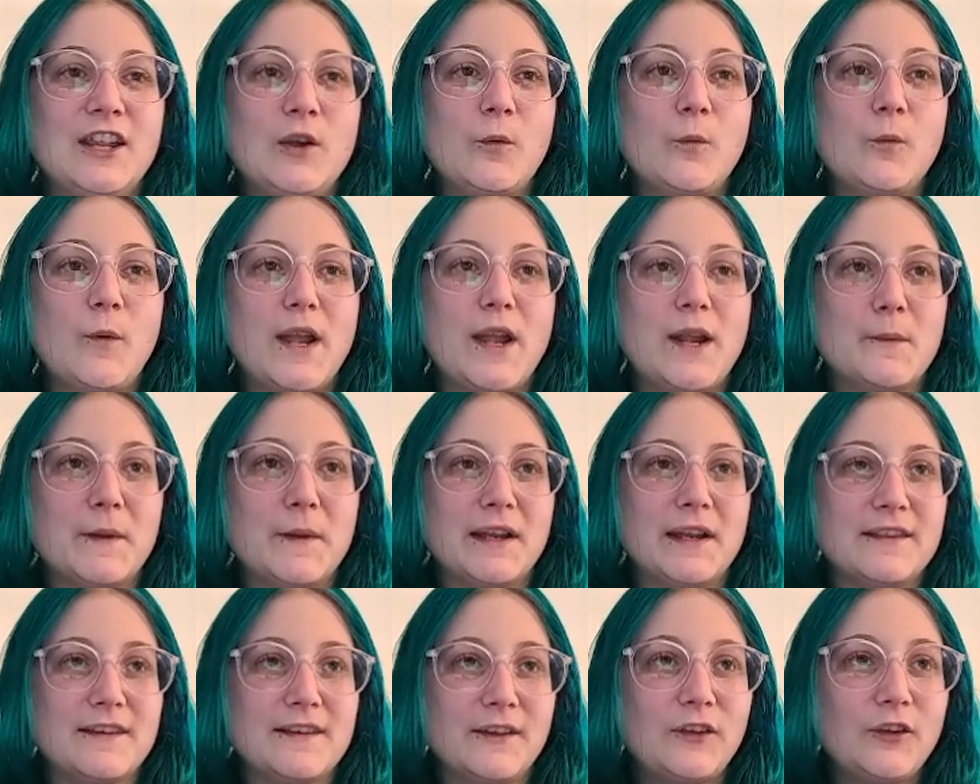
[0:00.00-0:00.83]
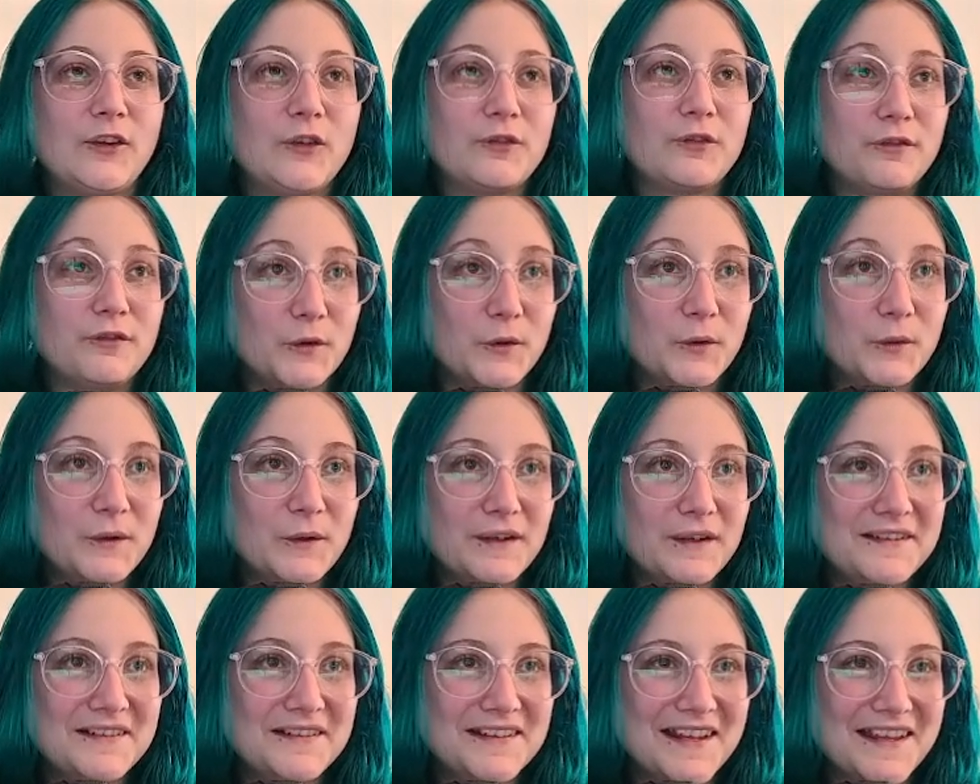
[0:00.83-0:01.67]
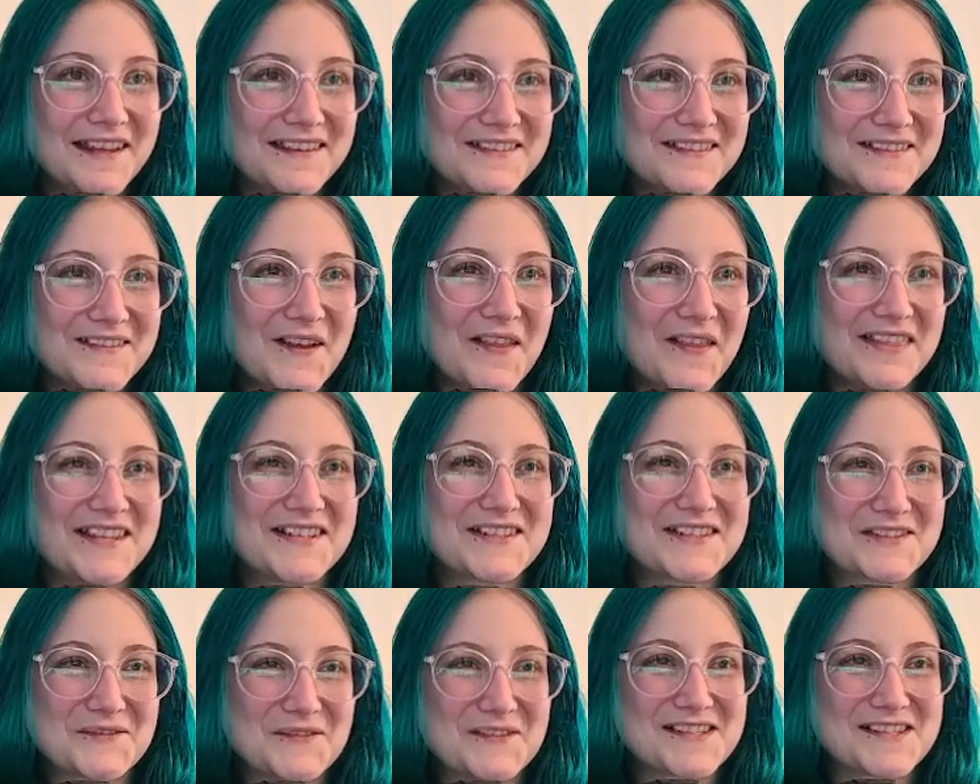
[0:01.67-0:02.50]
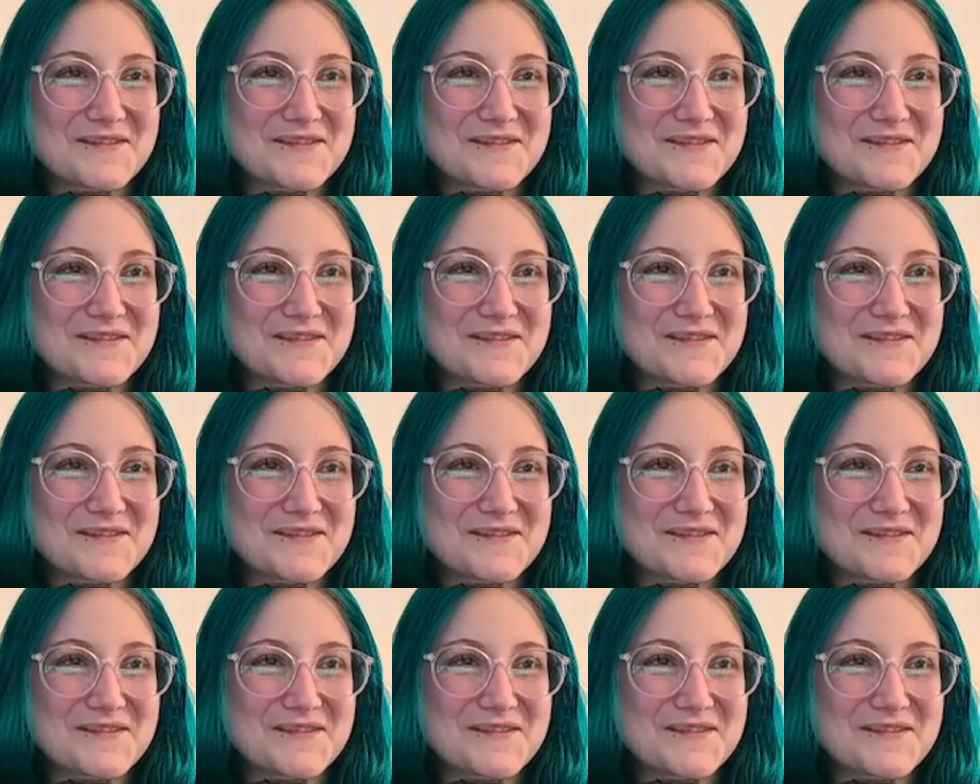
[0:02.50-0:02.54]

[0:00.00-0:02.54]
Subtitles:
Wait a minute, this is food? I thought this was a